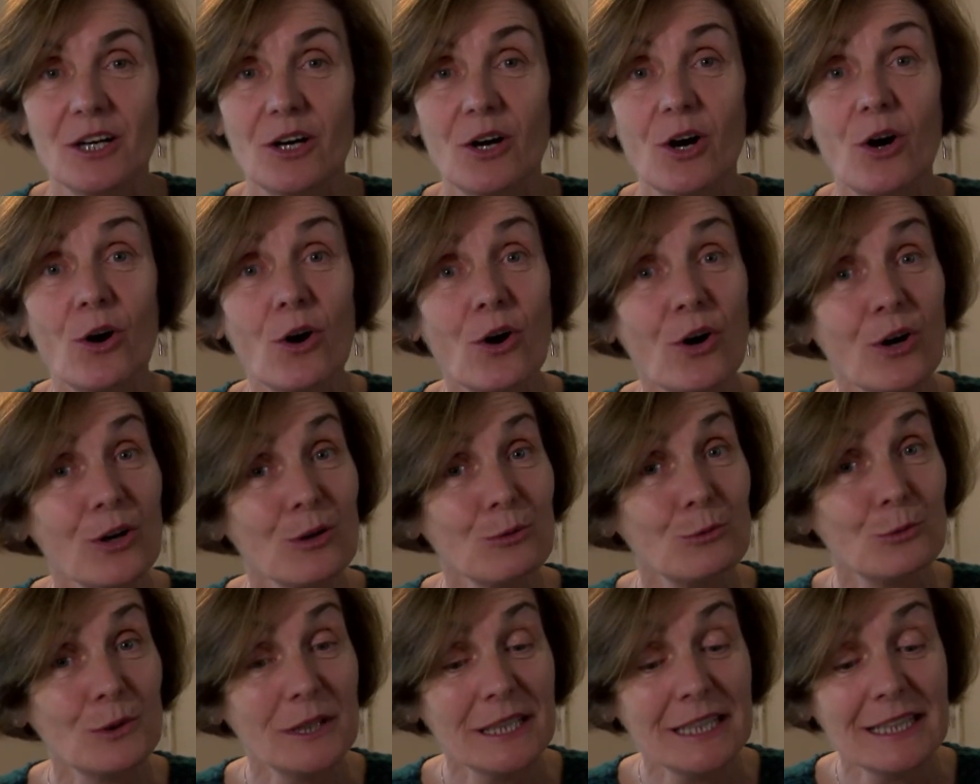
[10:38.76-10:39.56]
All
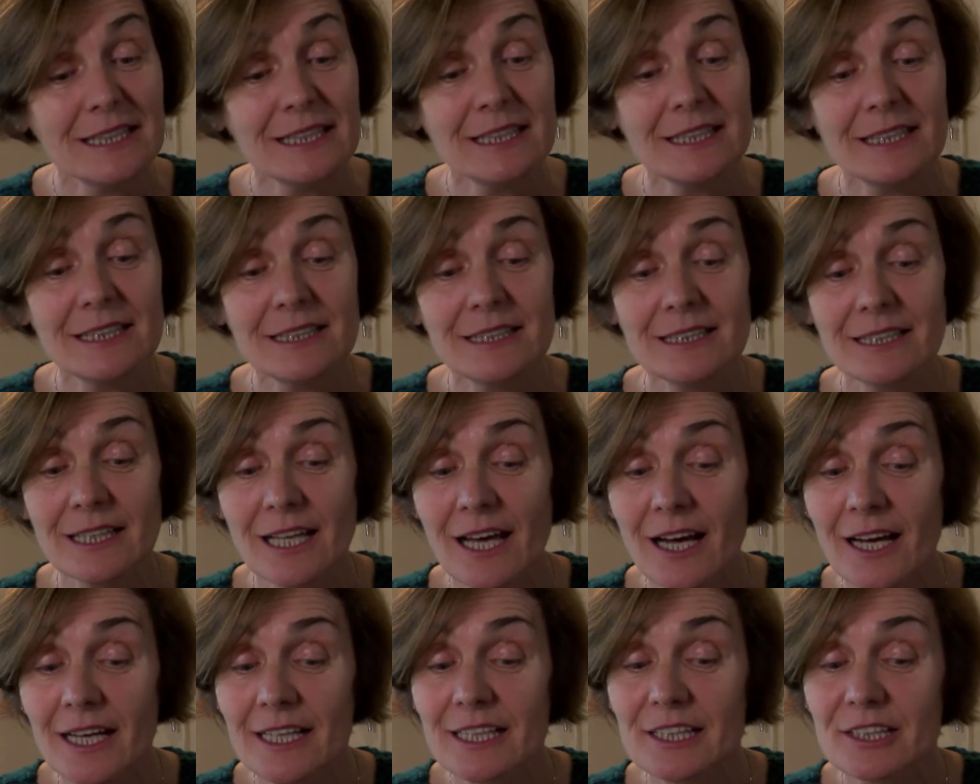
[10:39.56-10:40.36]
we
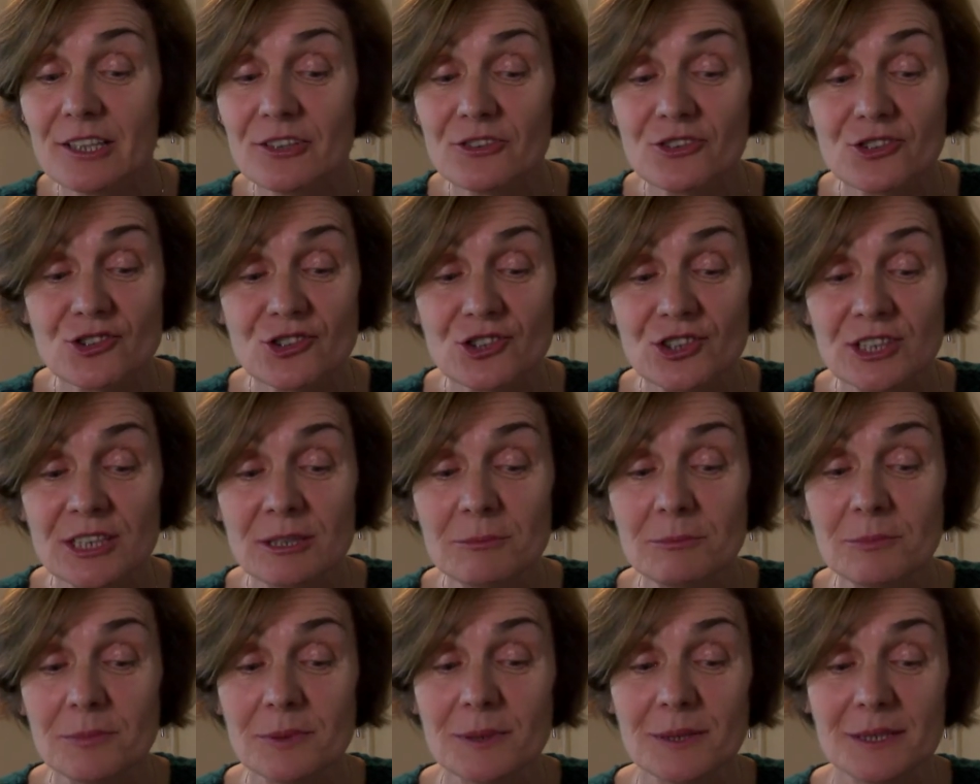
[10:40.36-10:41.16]
like
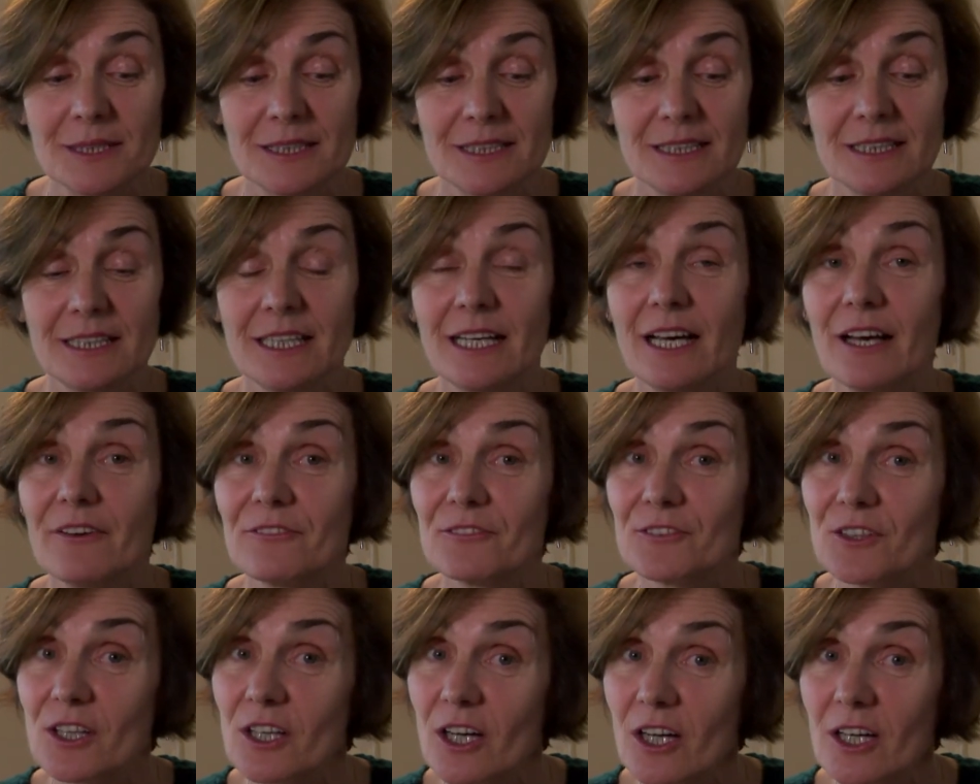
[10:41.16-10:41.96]
sheep
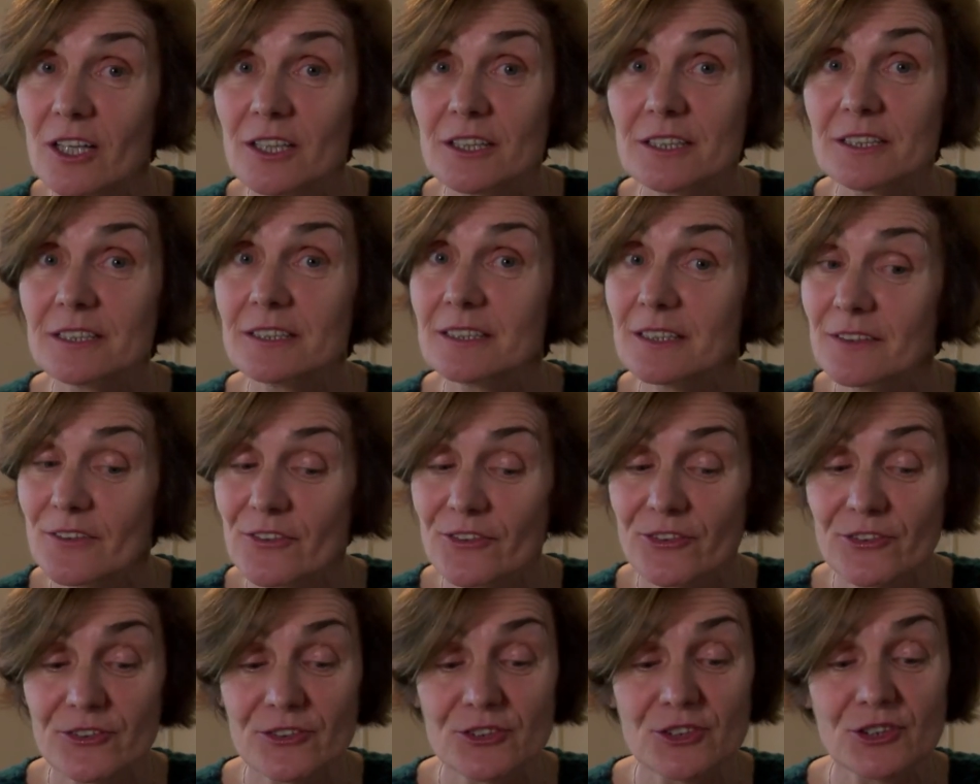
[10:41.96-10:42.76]
have gone
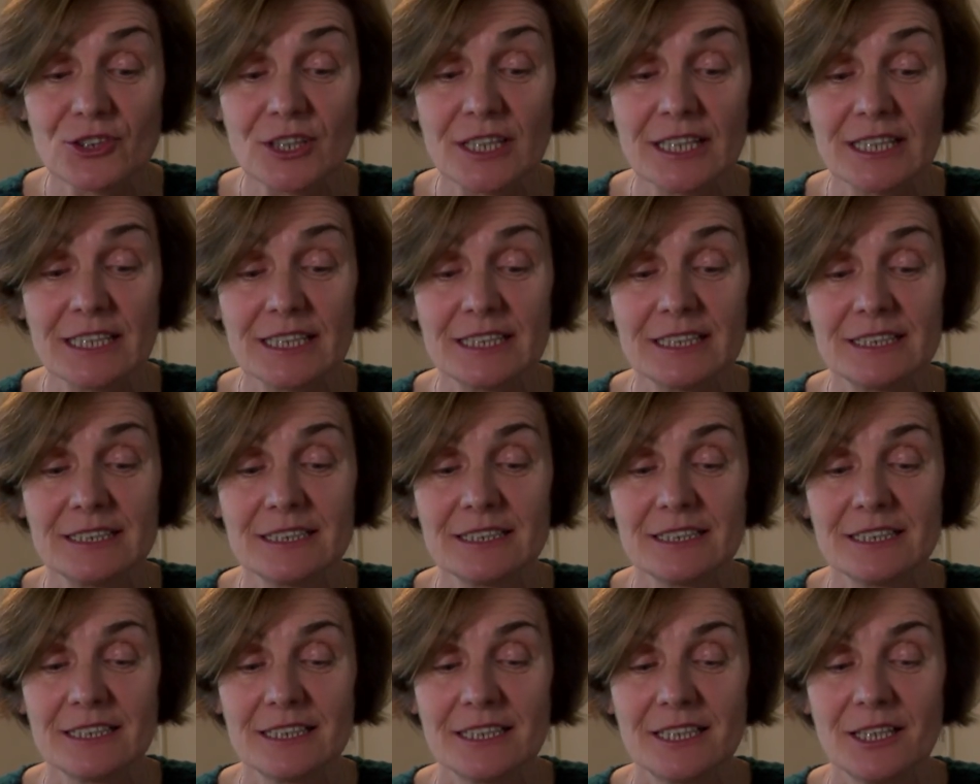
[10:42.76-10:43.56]
astray.
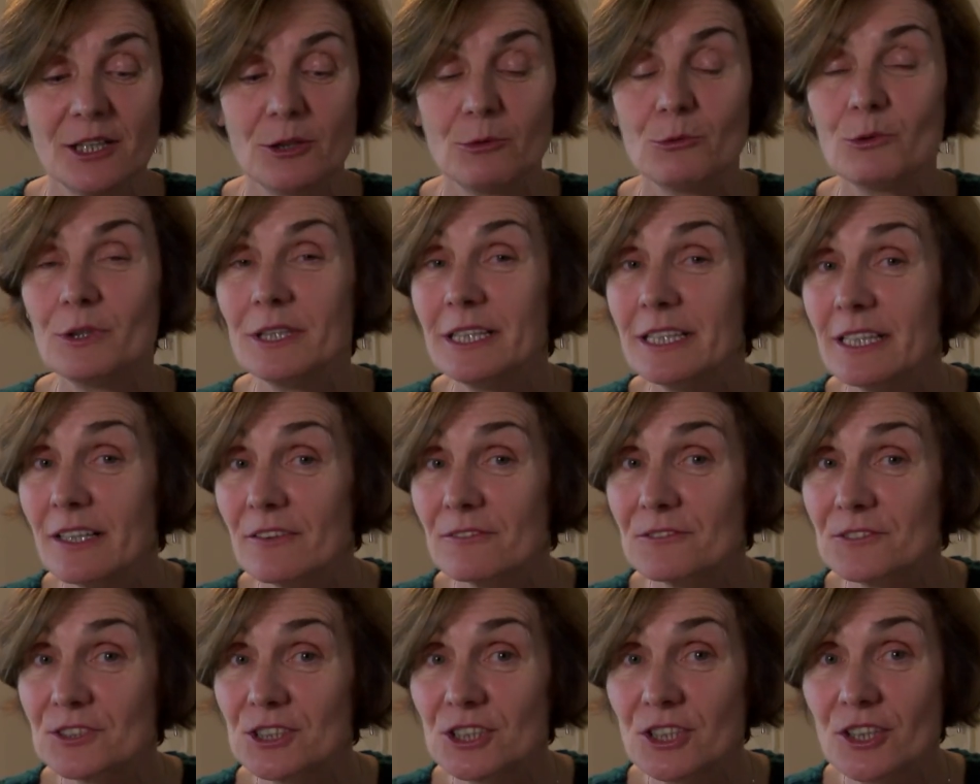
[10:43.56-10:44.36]
We
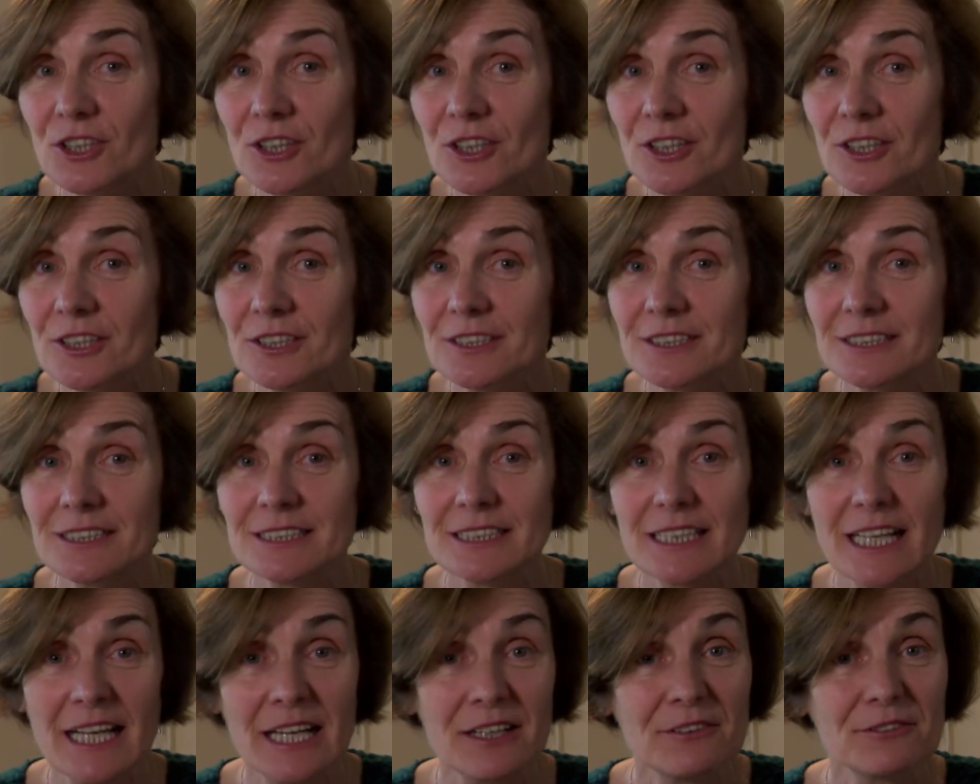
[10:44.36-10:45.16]
have turned
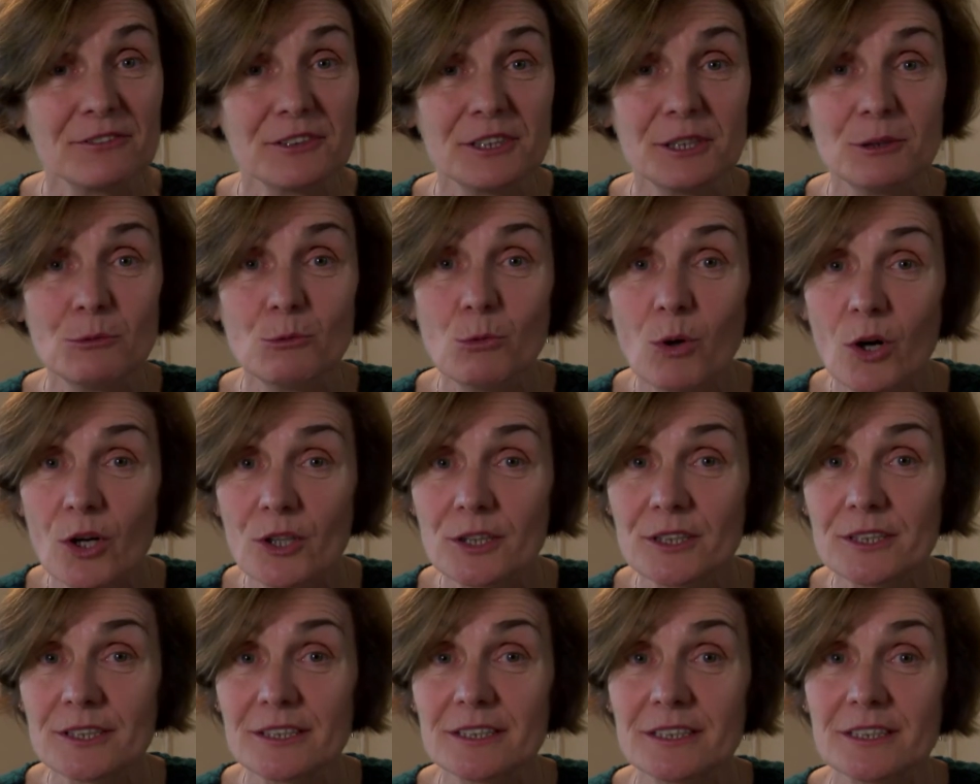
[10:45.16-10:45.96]
every
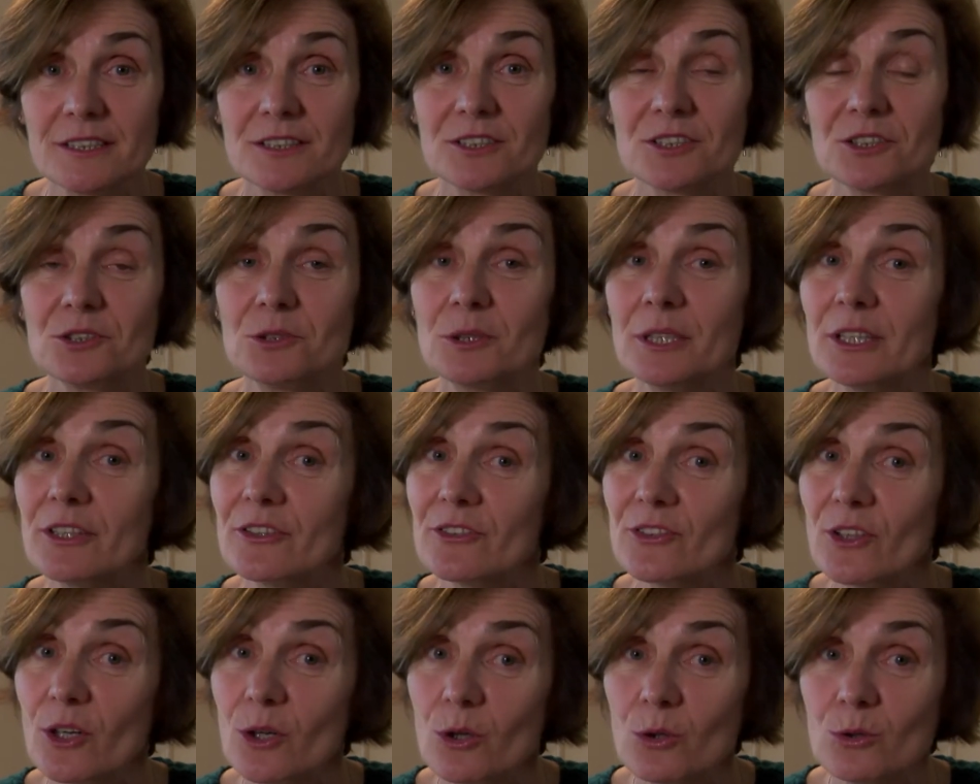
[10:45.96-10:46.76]
one to
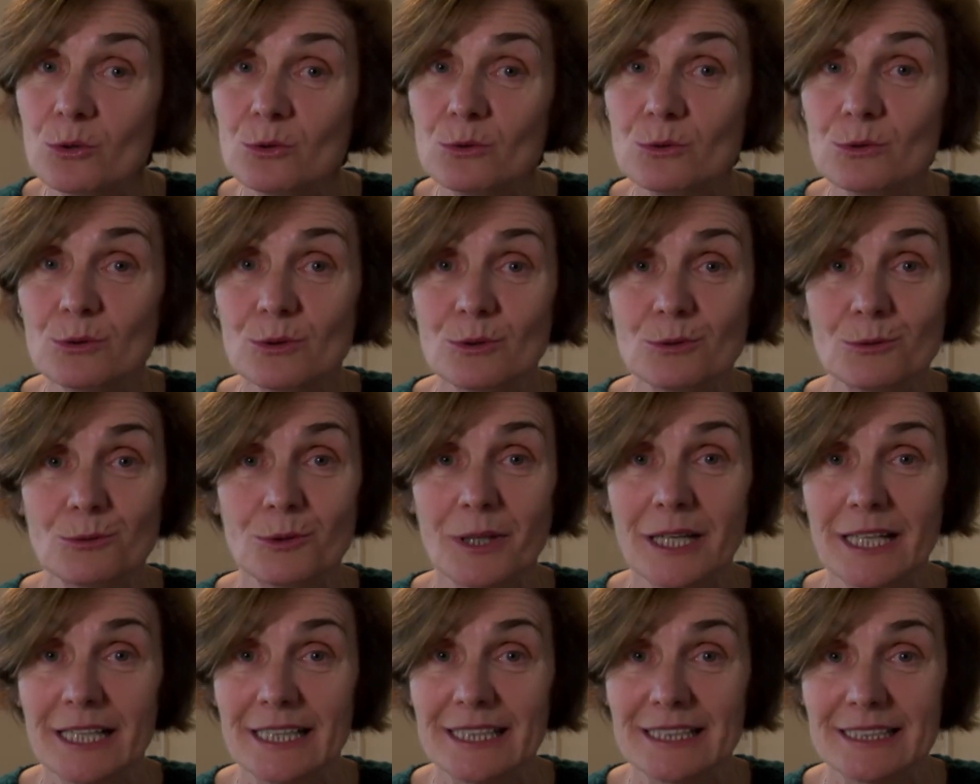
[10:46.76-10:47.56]
his own
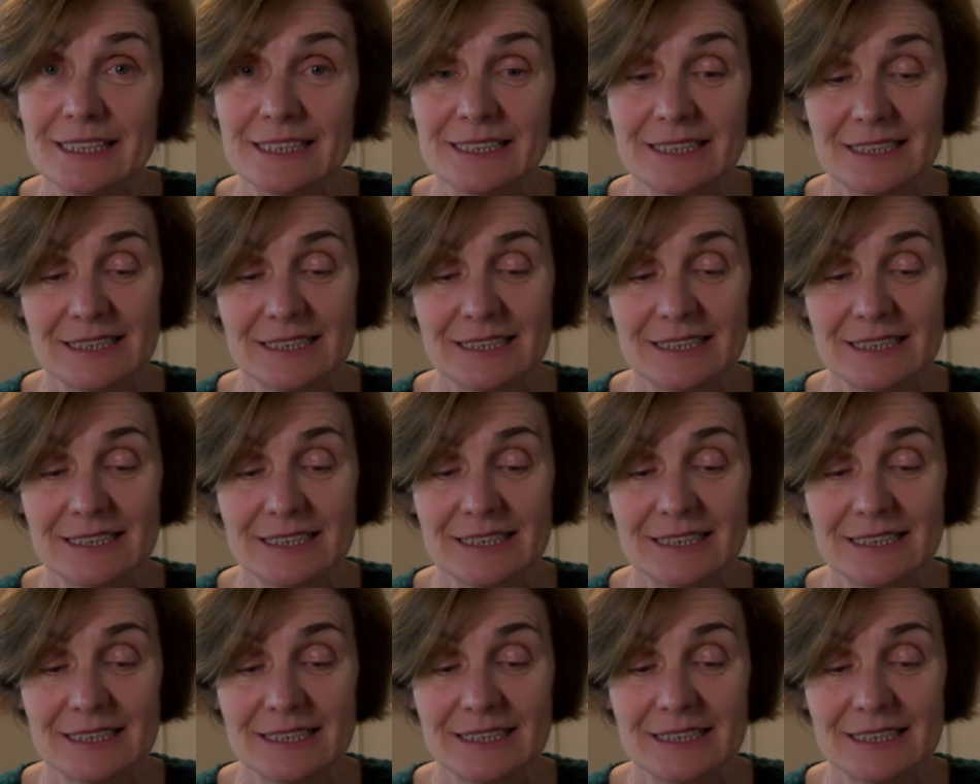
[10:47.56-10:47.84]
way.